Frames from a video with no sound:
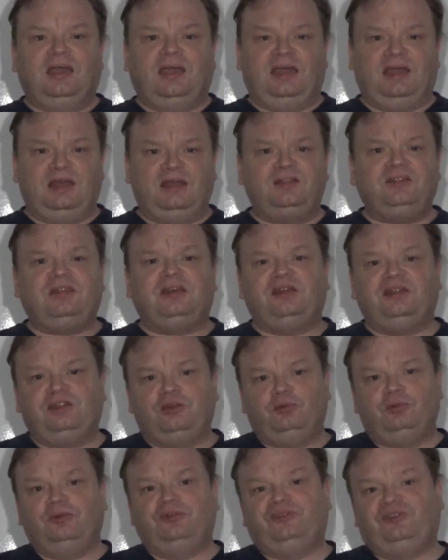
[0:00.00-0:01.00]
And then
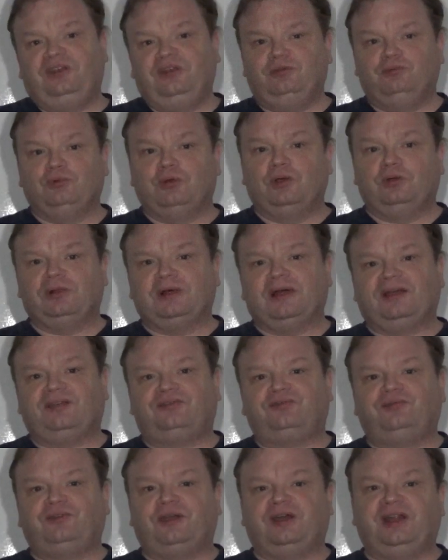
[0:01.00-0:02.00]
there was Hit Row
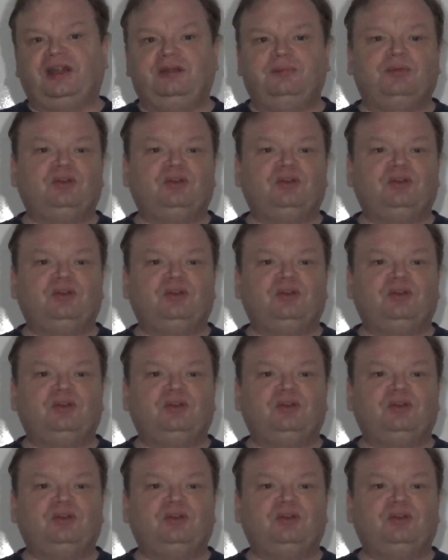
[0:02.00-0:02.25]
last Friday.